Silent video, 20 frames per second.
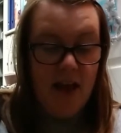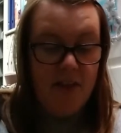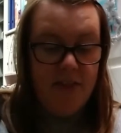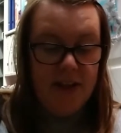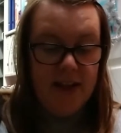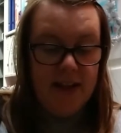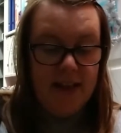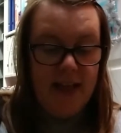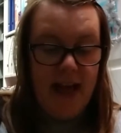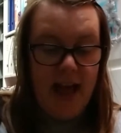The
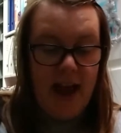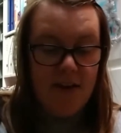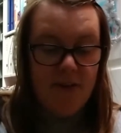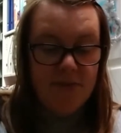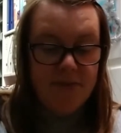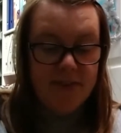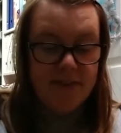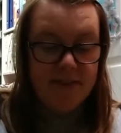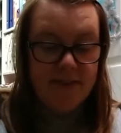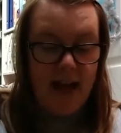glare
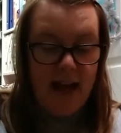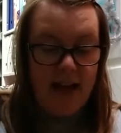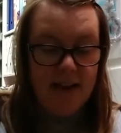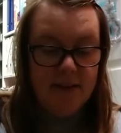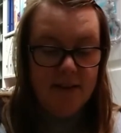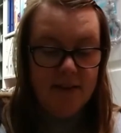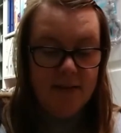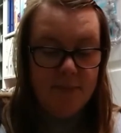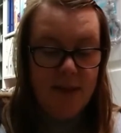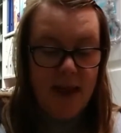of the
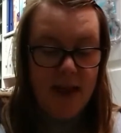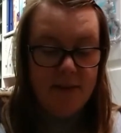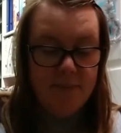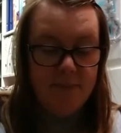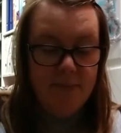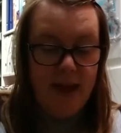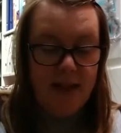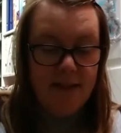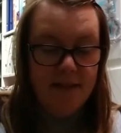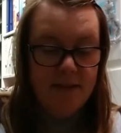sand made
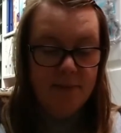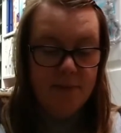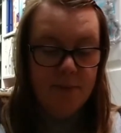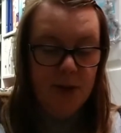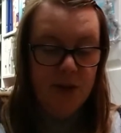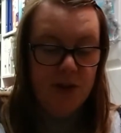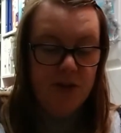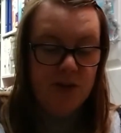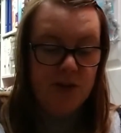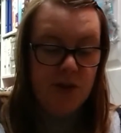men's
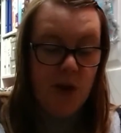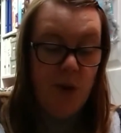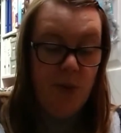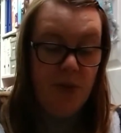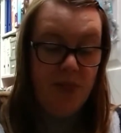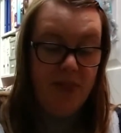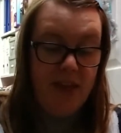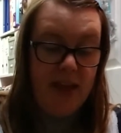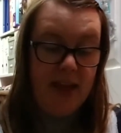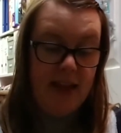blood so
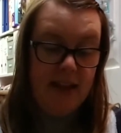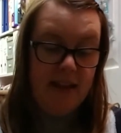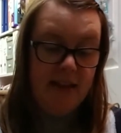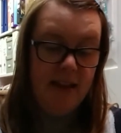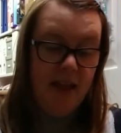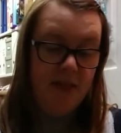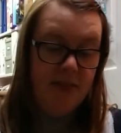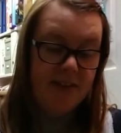thin